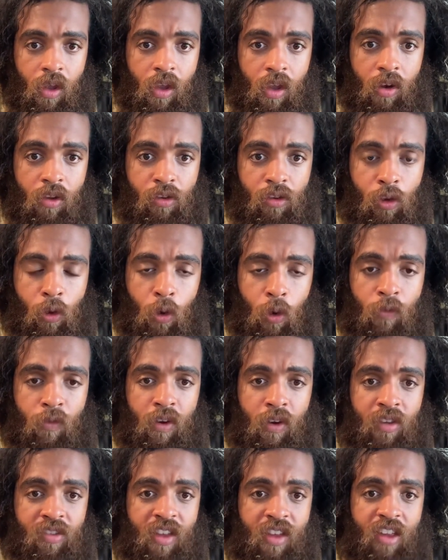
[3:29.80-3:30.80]
And
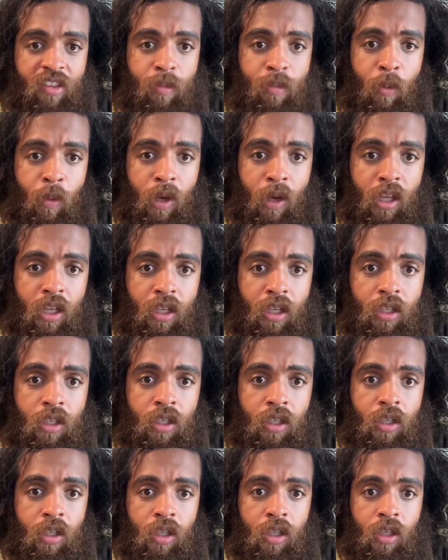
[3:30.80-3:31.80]
chlorophyll and Sarsaparilla.
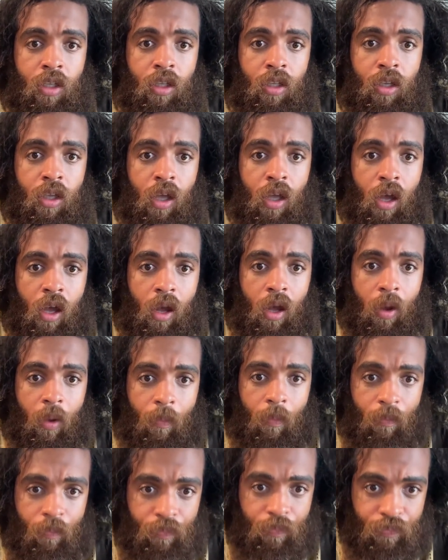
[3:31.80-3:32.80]

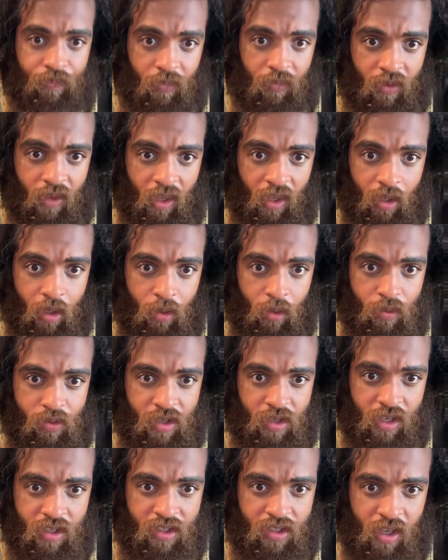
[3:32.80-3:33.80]
Um, thank you,
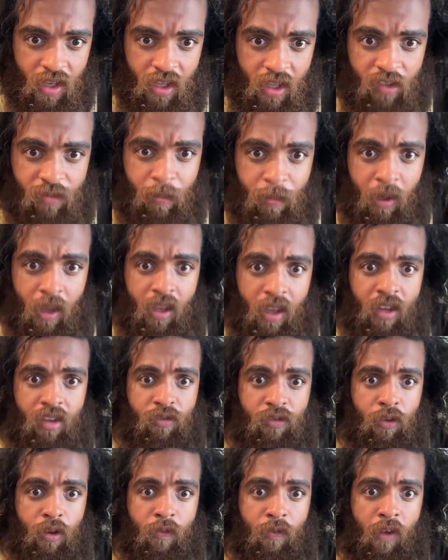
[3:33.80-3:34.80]
JJS
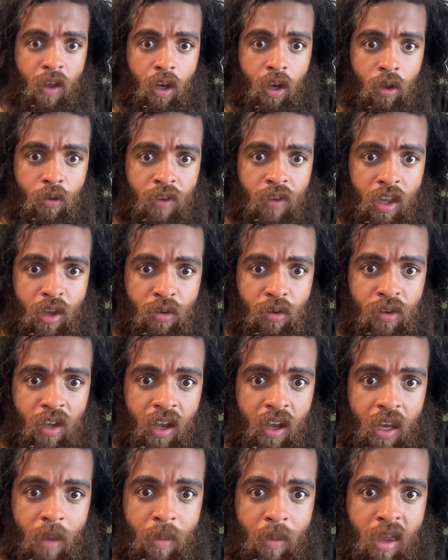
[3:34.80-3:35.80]
Plays, for the follow. Thank you,
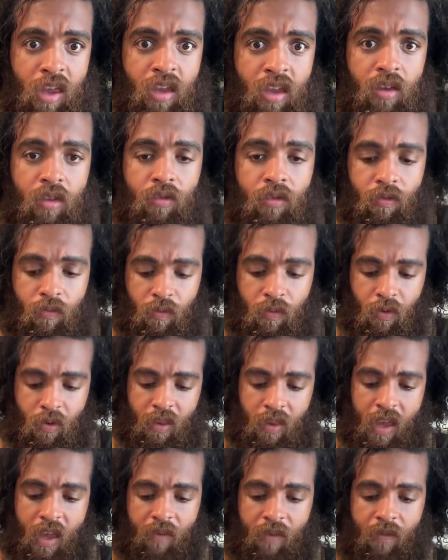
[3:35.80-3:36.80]
Tiny Pink, for
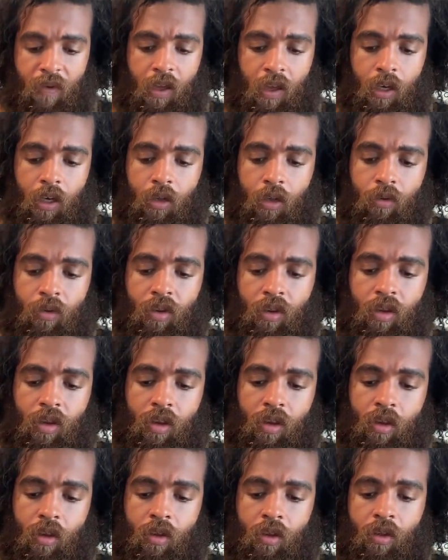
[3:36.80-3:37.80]
that follow.
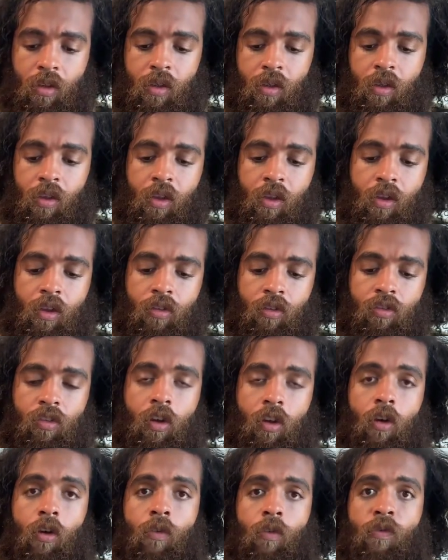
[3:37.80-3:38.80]
Yeah.
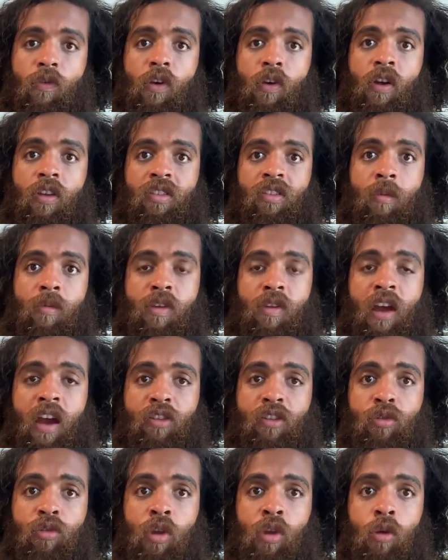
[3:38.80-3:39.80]
So, for some of you
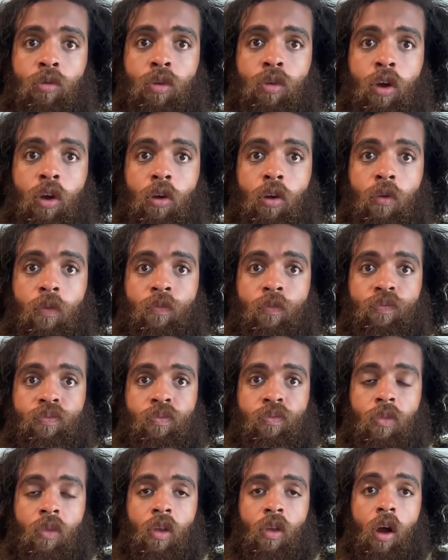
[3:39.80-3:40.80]
guys who don't know,
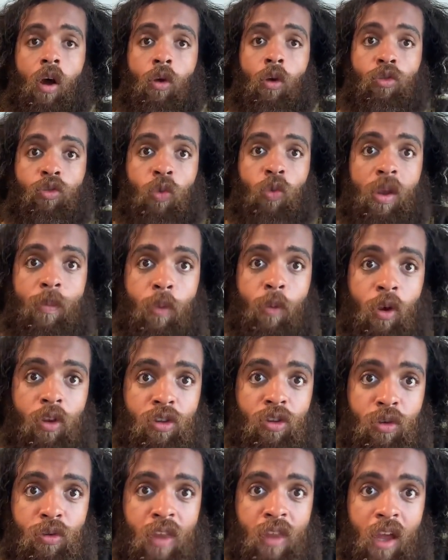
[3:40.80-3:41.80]
oh, 3.2
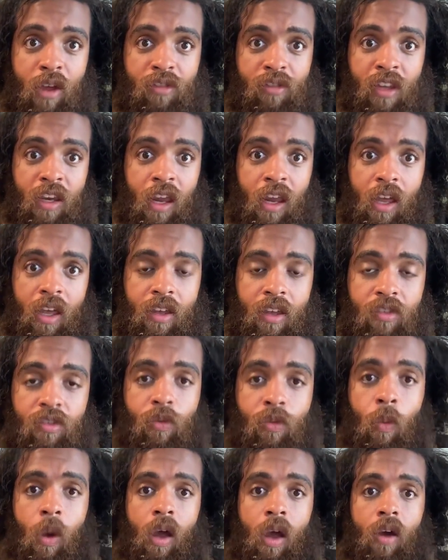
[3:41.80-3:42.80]
thousand
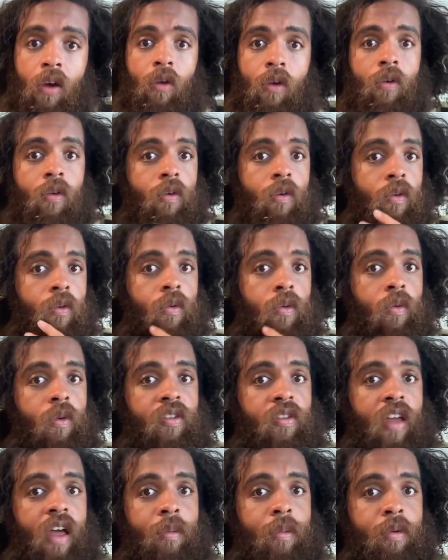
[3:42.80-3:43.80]
likes. Wow.
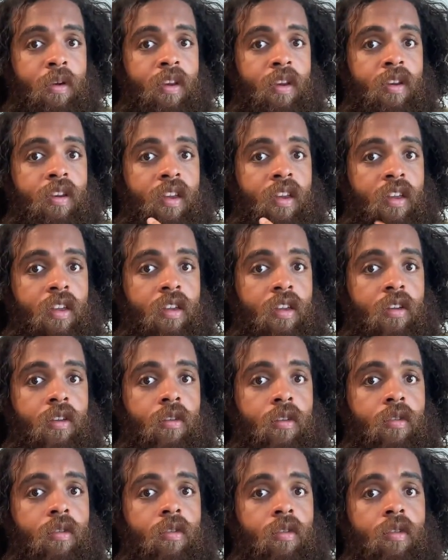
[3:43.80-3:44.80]
What's happening? Thank
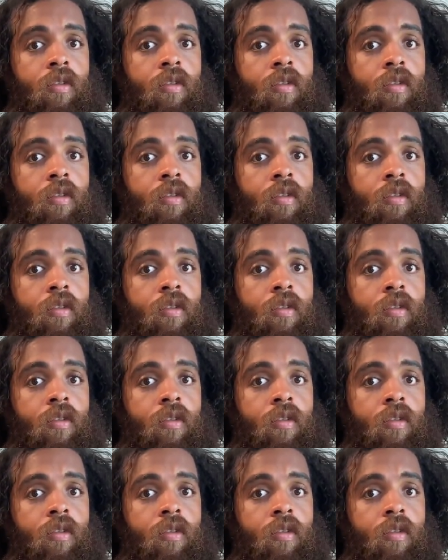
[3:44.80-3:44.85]
you.